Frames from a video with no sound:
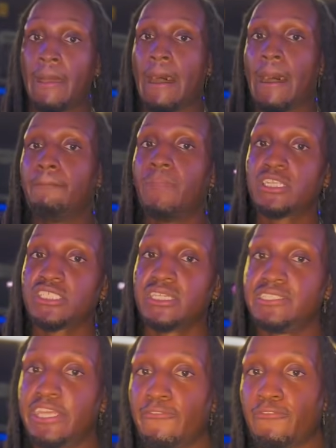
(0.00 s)
a bunch
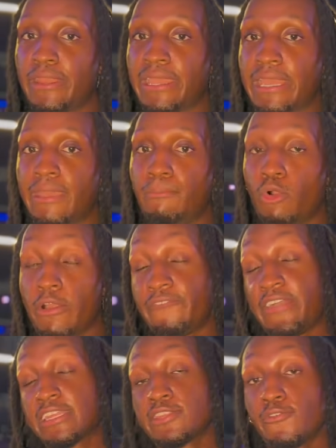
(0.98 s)
of different and more
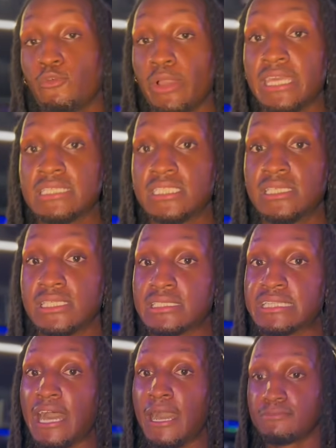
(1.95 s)
effective ways to
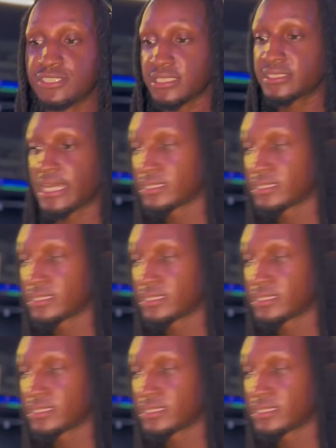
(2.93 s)
stop, just like